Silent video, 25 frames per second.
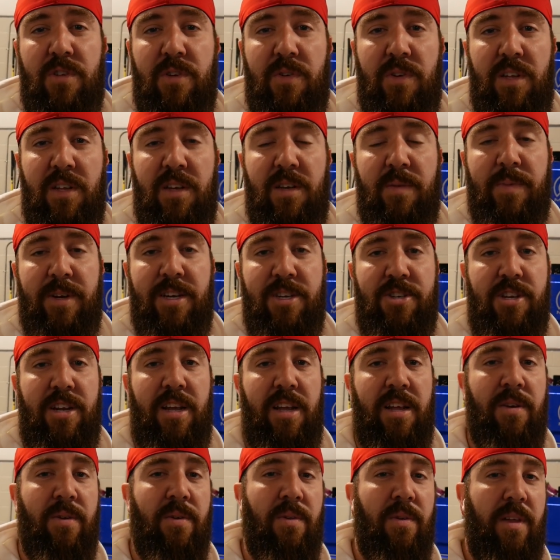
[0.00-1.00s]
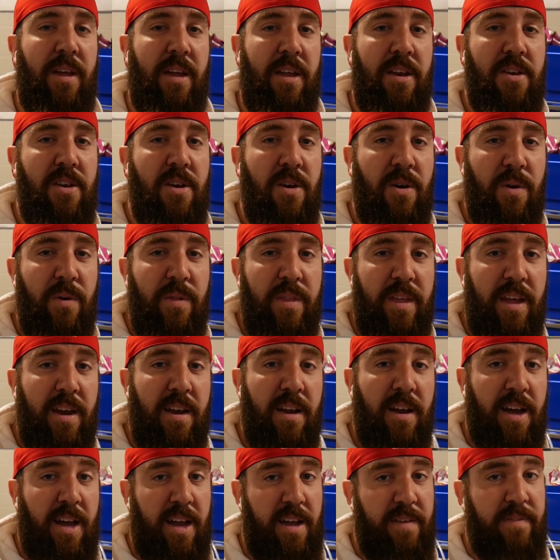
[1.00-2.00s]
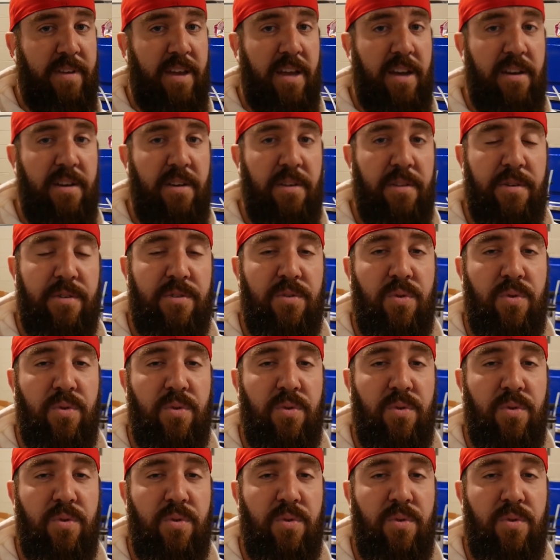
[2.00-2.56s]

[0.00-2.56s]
into my channel know that I've got another